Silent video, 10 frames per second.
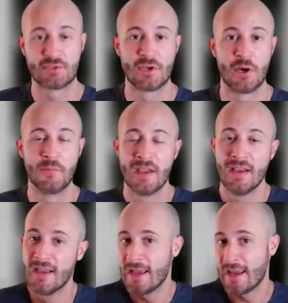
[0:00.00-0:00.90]
So
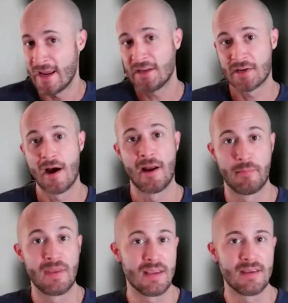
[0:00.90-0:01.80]
he taught
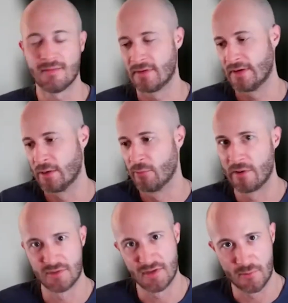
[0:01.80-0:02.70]
me uh, when I
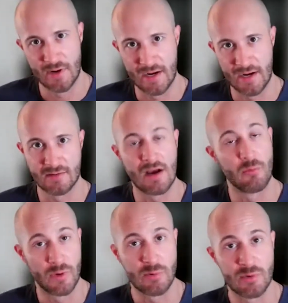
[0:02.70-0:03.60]
was underwriting, uh,
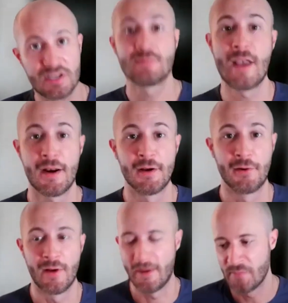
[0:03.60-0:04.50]
when he was teaching me how to
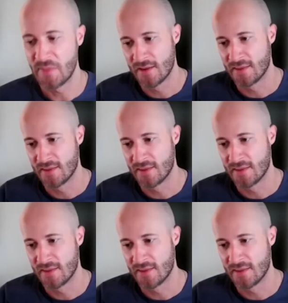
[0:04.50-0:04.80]
underwrite,